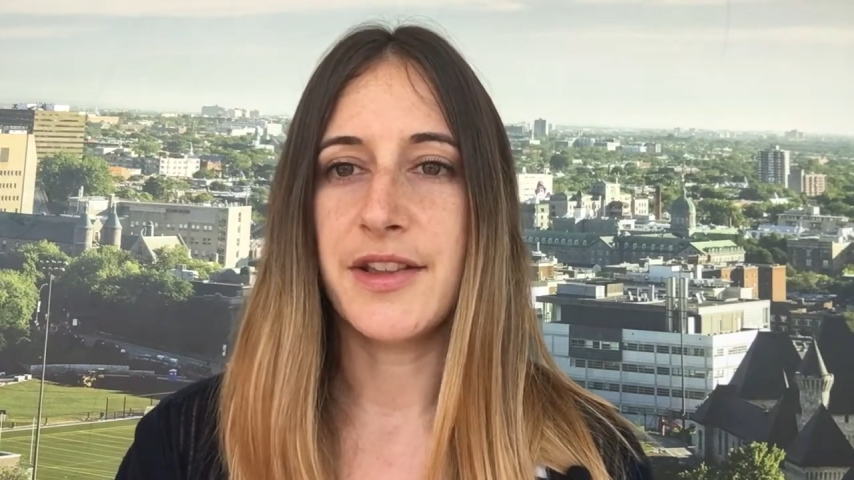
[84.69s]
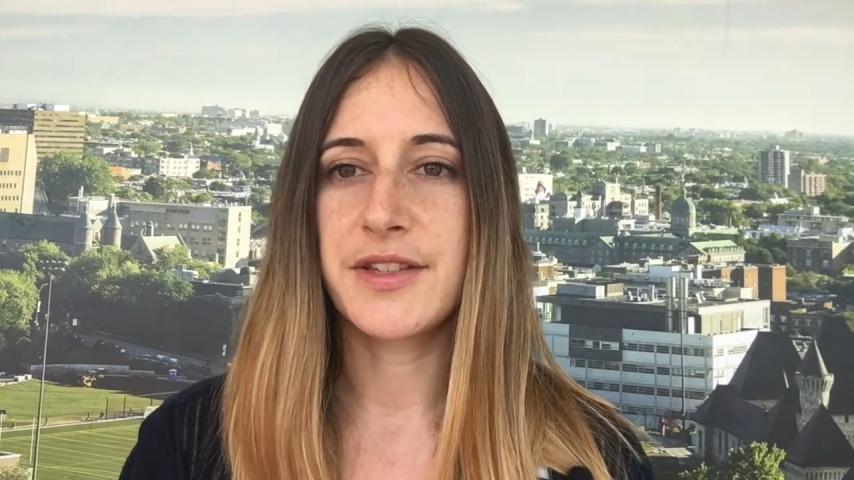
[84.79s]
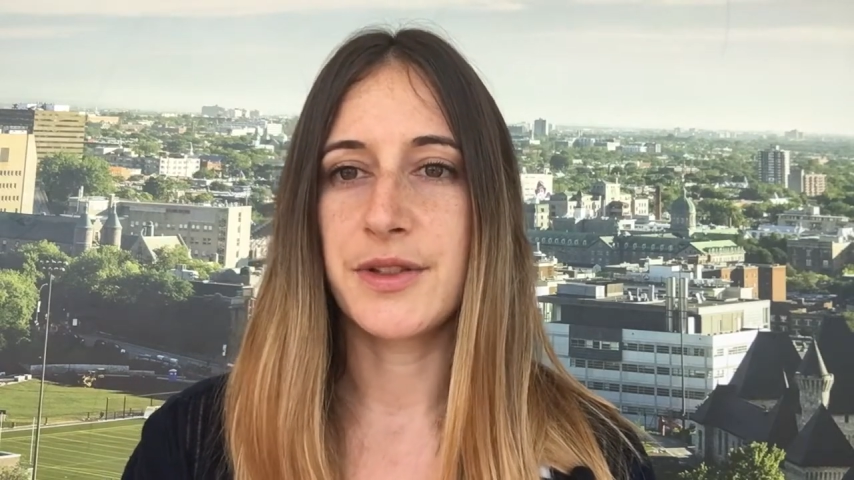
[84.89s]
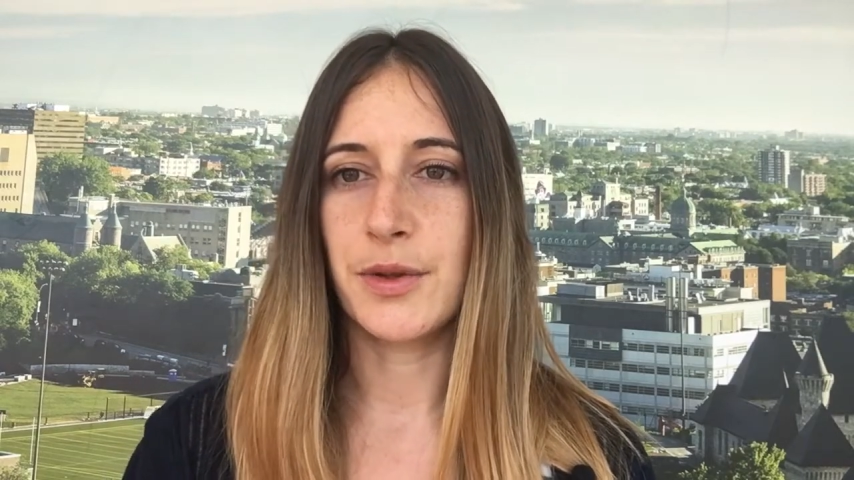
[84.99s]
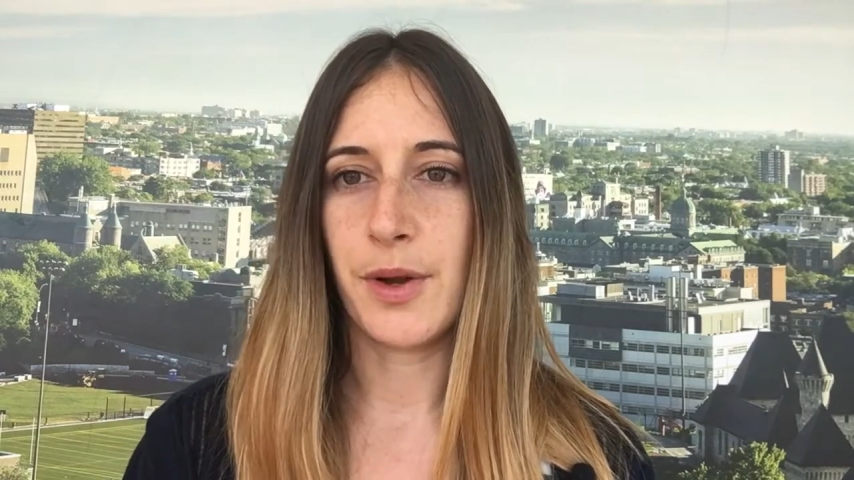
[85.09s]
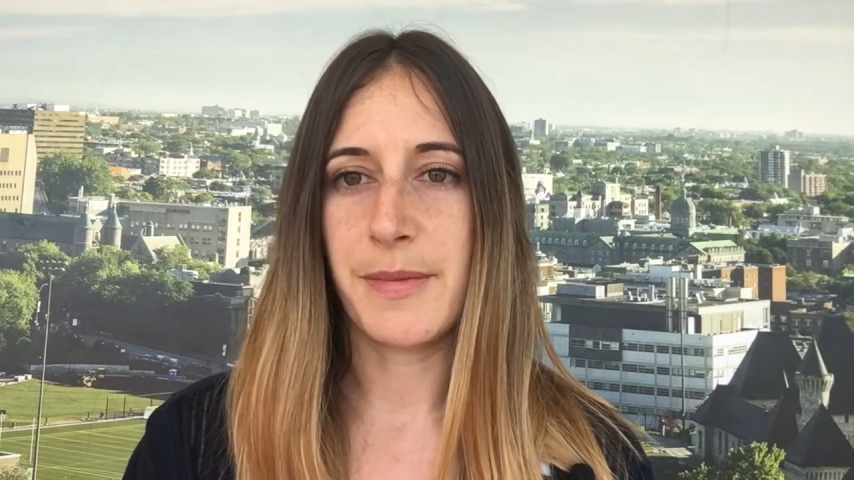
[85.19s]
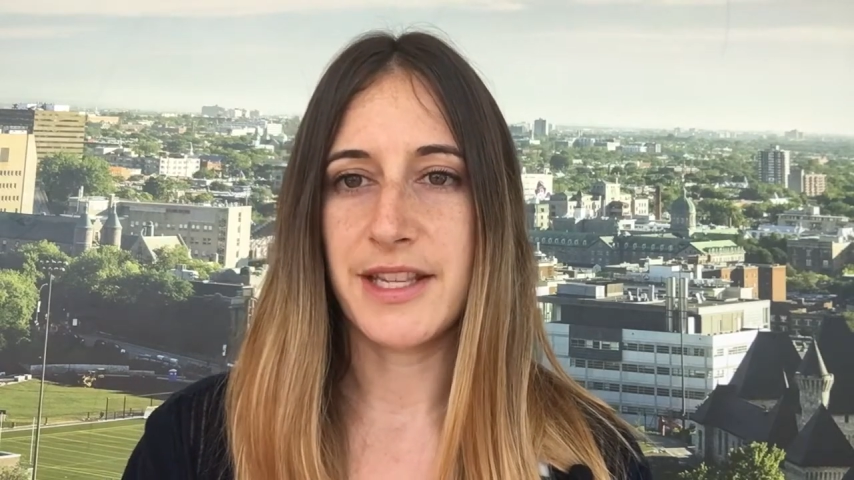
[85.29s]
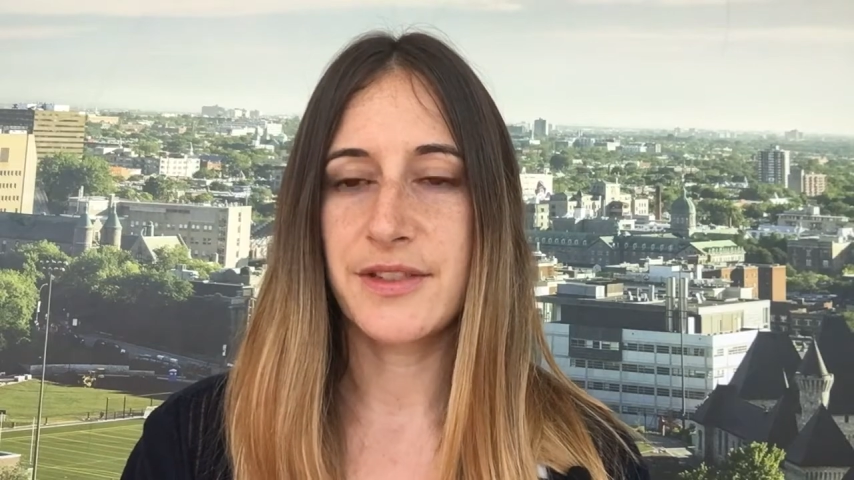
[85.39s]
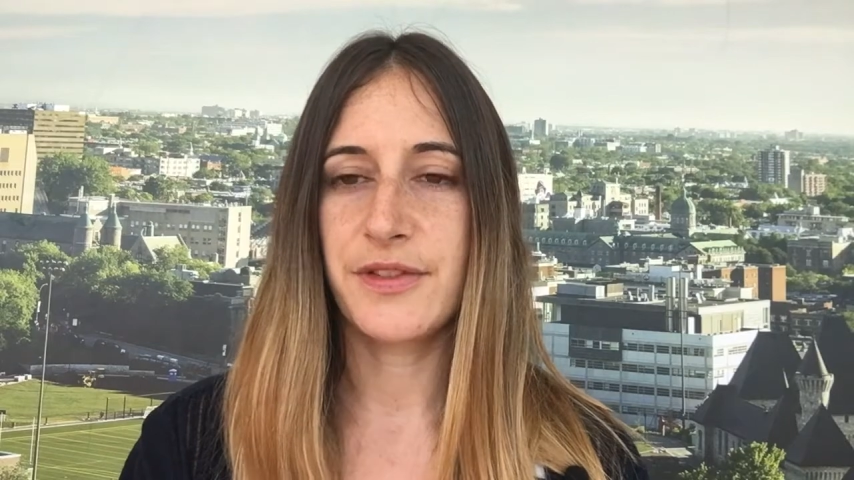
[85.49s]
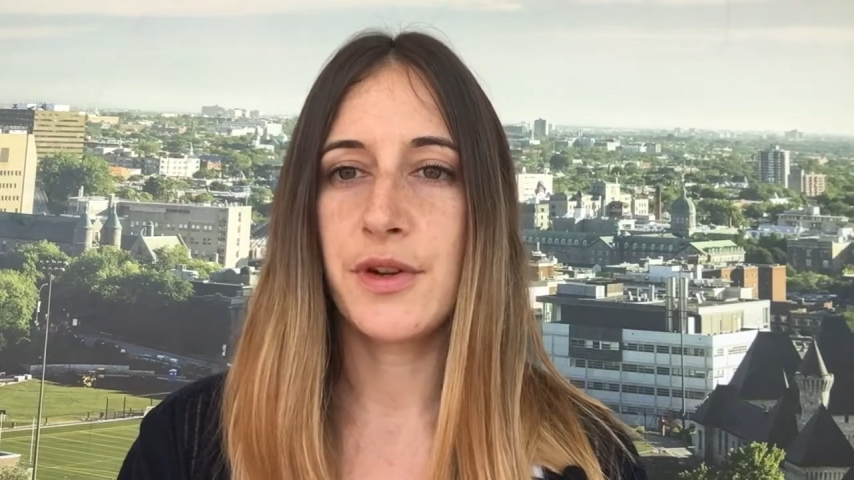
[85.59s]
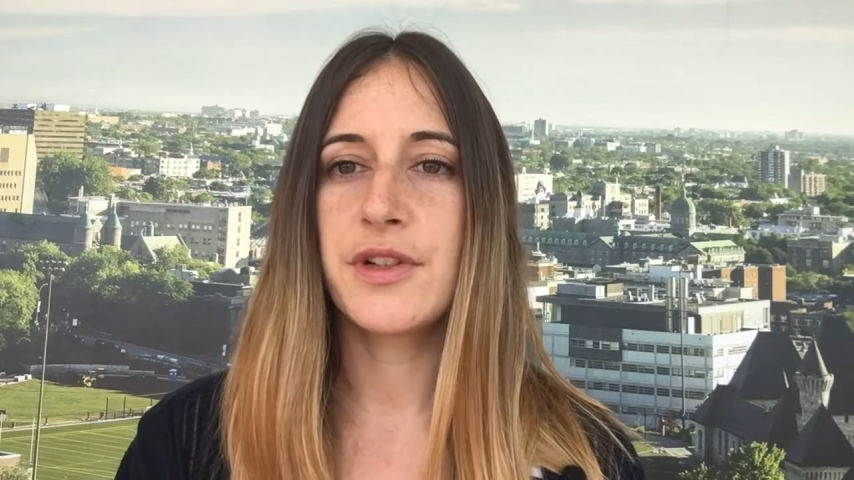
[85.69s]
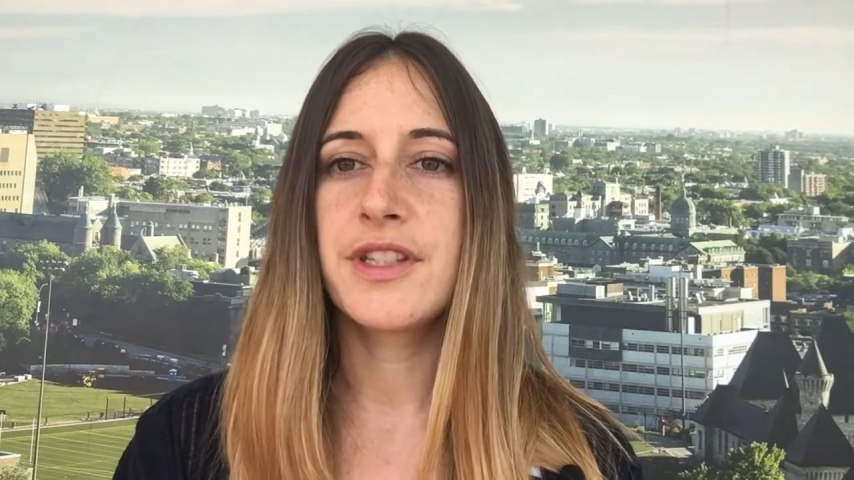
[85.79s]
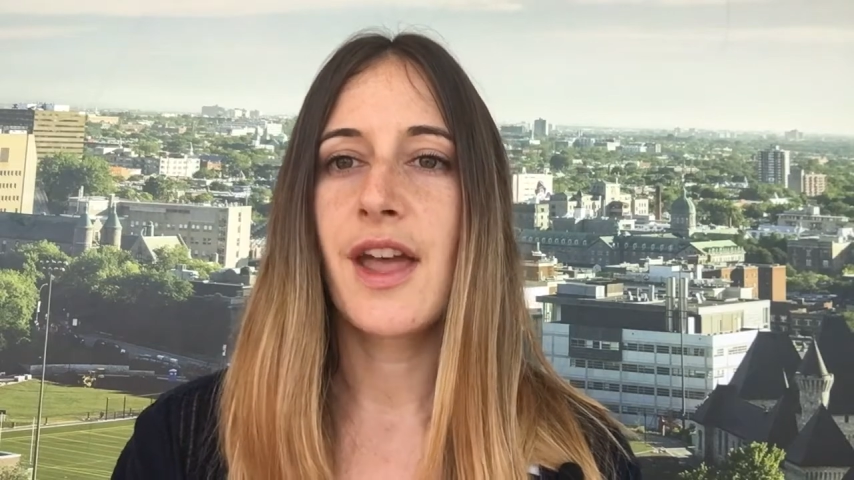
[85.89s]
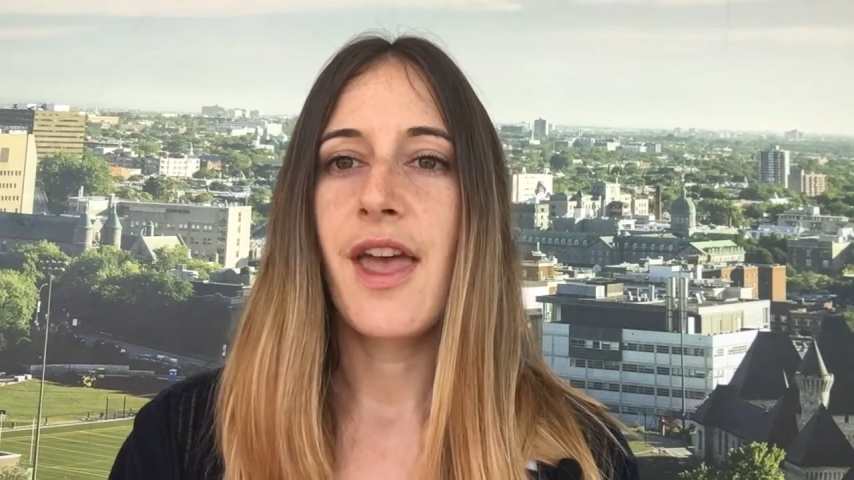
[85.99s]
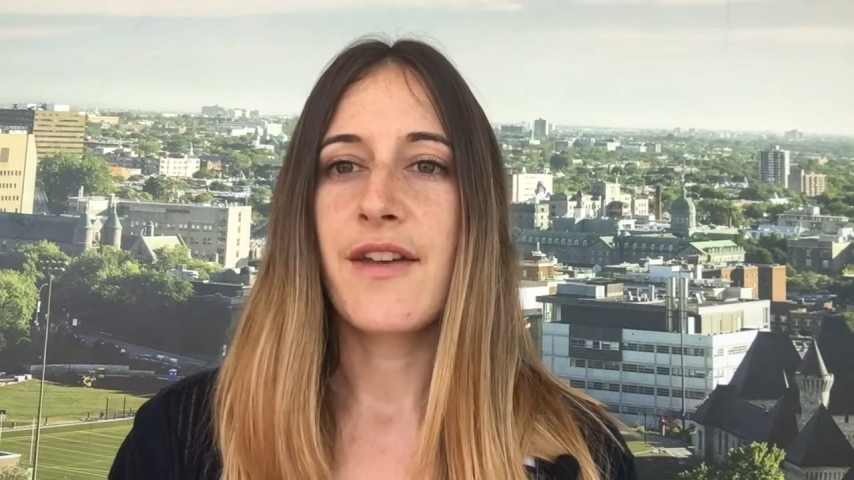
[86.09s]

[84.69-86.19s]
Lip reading: soy-based foods,